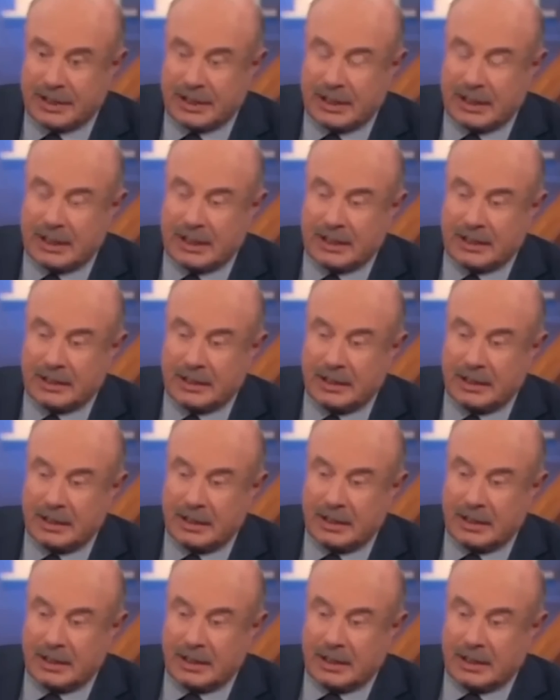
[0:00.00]
are
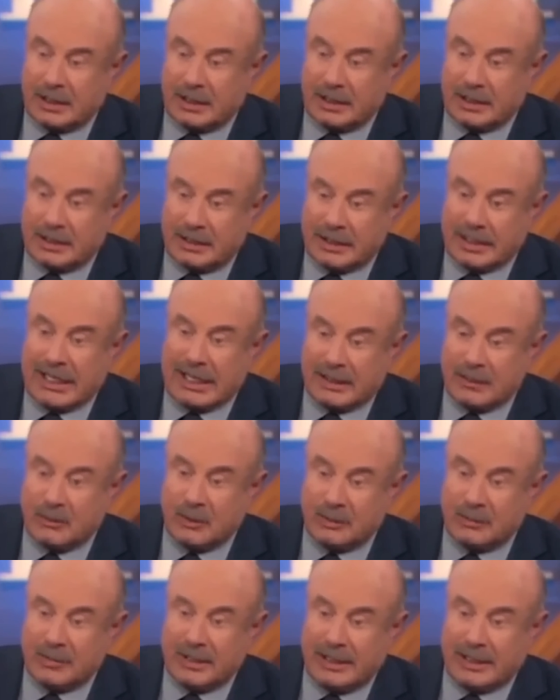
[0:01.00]
done,
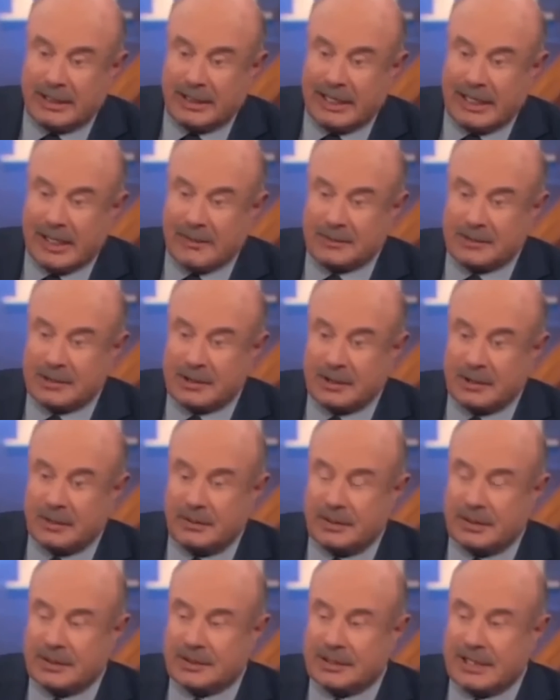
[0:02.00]
that would be an
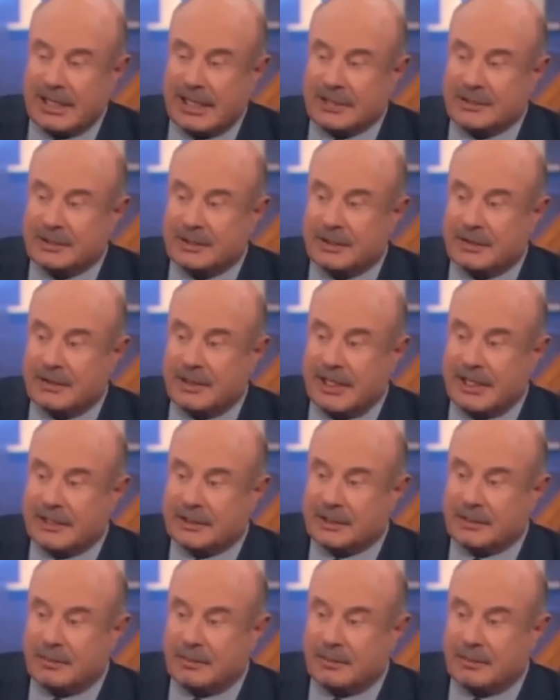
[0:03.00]
absolute disaster,